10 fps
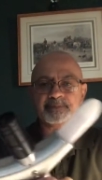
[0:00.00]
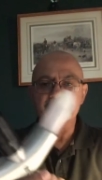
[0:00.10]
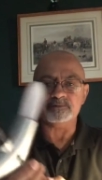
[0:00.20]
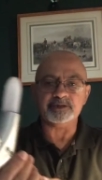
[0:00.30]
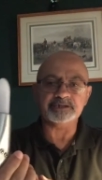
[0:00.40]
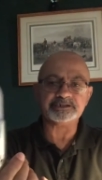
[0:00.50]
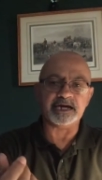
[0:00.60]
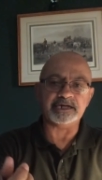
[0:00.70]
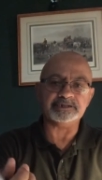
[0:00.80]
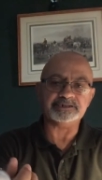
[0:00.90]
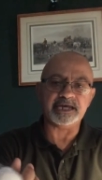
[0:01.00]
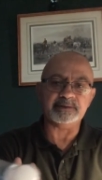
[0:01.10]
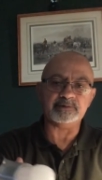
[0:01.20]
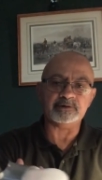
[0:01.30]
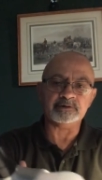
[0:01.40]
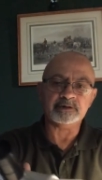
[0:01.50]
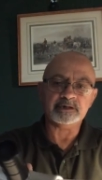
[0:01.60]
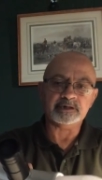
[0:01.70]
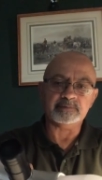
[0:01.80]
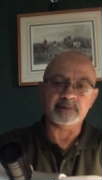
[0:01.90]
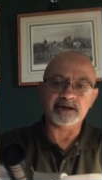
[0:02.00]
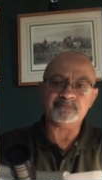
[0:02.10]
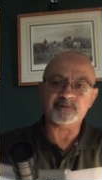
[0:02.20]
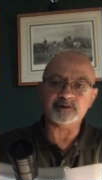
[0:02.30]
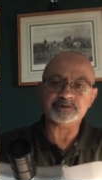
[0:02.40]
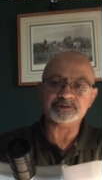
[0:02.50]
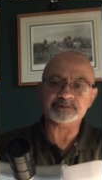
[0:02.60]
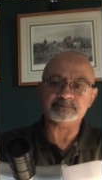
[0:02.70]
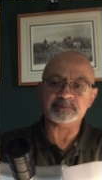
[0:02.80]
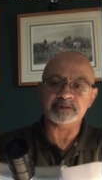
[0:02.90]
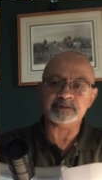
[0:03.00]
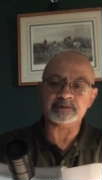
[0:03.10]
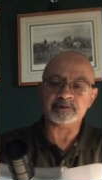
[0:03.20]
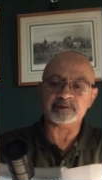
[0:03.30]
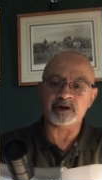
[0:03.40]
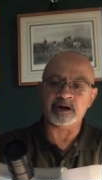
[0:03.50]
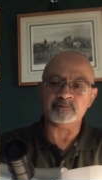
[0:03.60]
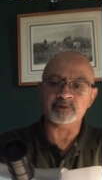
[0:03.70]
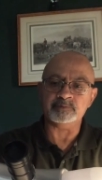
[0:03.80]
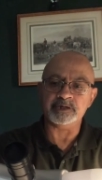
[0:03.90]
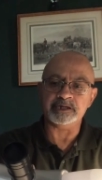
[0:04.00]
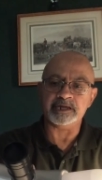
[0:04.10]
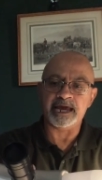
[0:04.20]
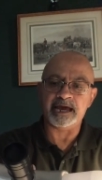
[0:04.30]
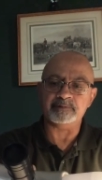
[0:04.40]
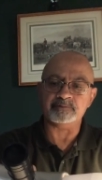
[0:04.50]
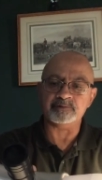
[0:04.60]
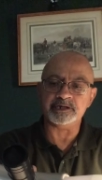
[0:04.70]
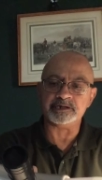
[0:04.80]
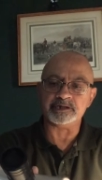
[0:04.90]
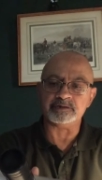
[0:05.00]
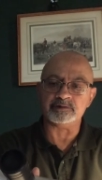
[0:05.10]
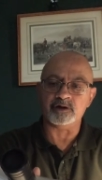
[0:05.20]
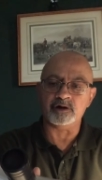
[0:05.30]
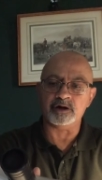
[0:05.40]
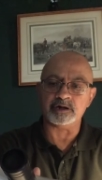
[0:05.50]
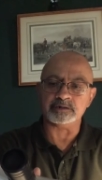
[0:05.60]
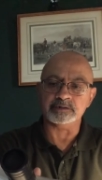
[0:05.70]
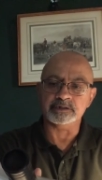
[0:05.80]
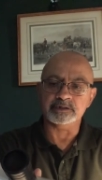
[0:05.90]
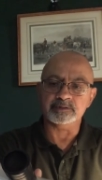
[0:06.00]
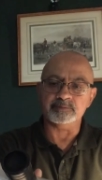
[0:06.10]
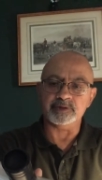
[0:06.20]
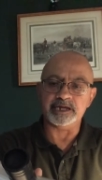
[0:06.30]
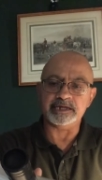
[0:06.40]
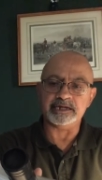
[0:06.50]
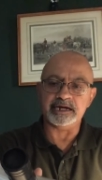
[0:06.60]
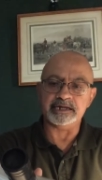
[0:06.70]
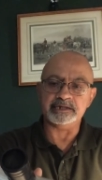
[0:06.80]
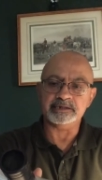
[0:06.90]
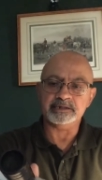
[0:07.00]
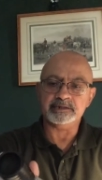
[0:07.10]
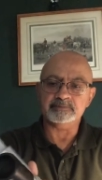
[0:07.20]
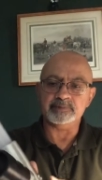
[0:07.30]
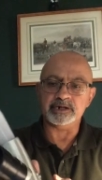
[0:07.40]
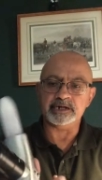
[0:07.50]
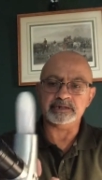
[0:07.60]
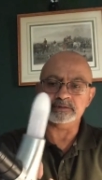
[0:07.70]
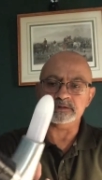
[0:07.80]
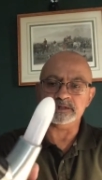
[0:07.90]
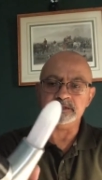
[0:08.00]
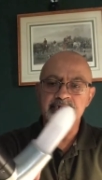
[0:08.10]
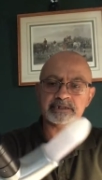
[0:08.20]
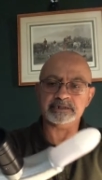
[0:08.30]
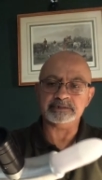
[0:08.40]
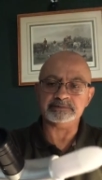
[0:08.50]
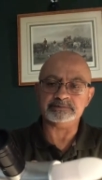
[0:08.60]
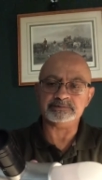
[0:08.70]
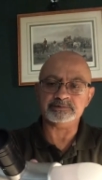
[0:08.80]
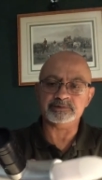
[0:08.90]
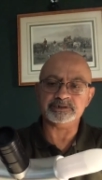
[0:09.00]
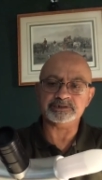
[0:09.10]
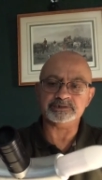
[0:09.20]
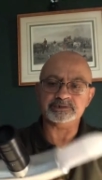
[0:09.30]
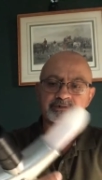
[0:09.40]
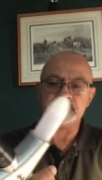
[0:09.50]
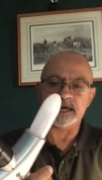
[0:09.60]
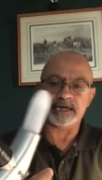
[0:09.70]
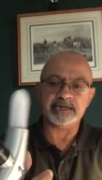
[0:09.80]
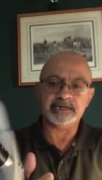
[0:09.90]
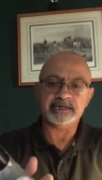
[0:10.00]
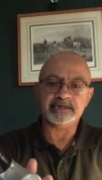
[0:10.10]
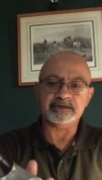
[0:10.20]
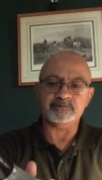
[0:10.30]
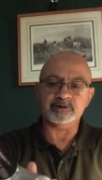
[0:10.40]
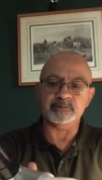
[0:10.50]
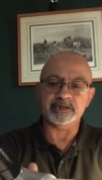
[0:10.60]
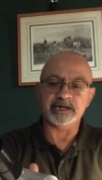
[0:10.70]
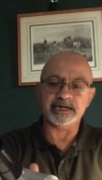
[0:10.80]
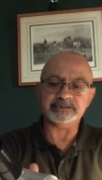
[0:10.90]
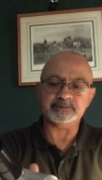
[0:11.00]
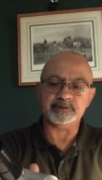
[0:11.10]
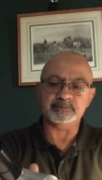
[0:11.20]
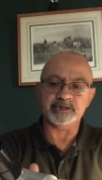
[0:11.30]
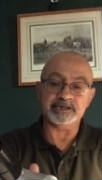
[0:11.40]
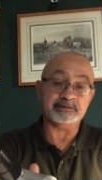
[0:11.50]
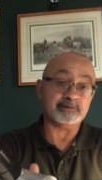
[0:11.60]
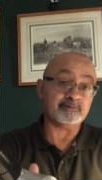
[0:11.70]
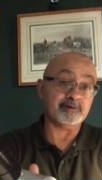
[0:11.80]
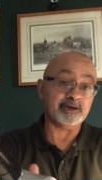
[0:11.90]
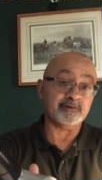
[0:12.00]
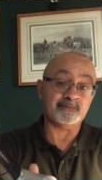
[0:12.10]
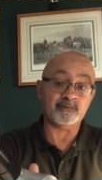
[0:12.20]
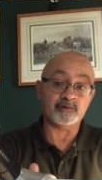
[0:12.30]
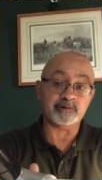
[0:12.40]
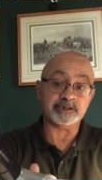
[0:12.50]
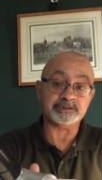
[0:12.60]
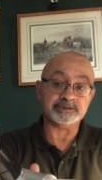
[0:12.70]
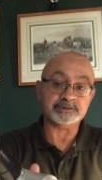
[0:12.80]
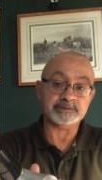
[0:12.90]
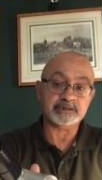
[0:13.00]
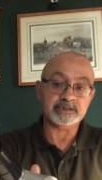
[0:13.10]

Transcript: With this kind of saber, my first thought would be to have a really long blade on it, but 2 inches is okay. It would have been nice if it had been 3 or 4 inches.